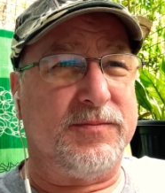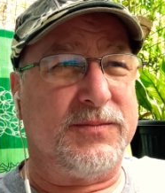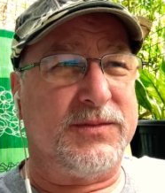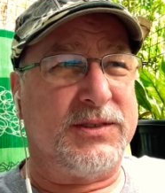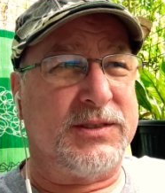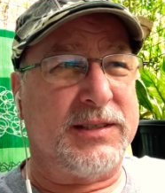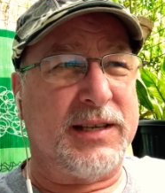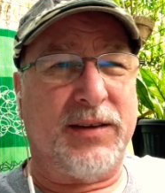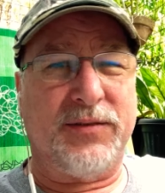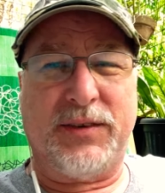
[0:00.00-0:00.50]

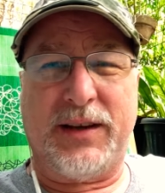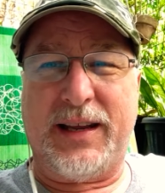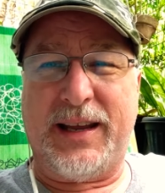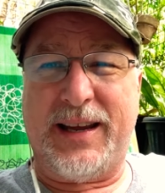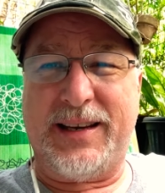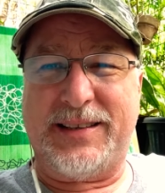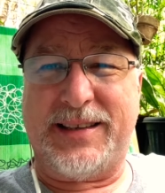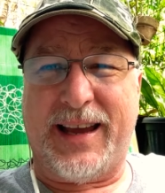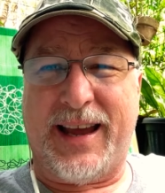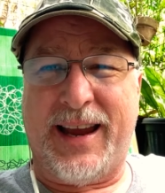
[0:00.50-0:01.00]

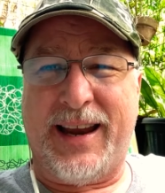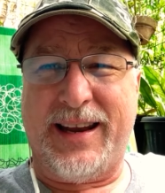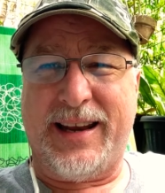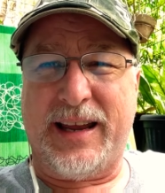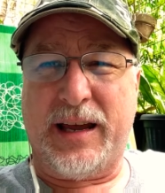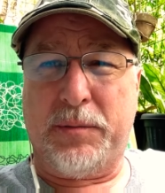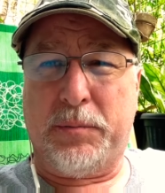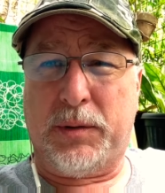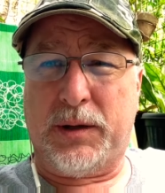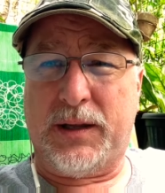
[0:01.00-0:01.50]
78 to
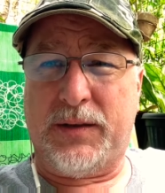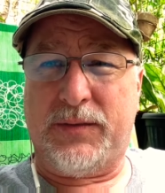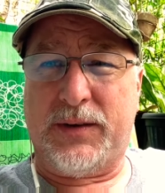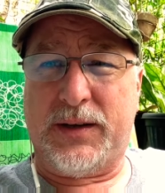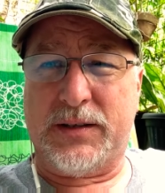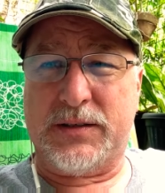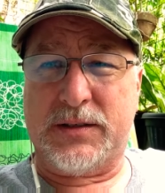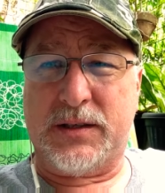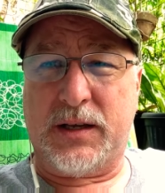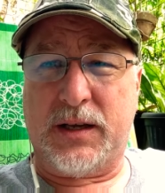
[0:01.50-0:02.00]
80 i believe it
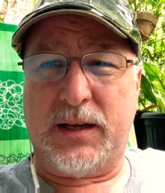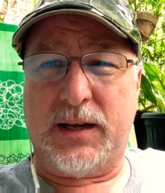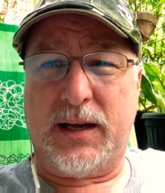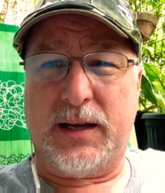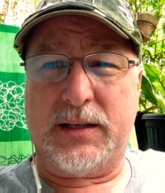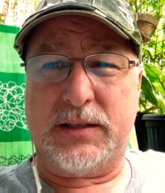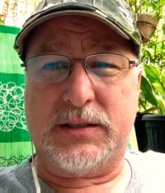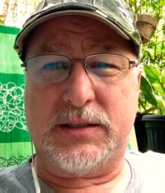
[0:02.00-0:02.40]
is in the united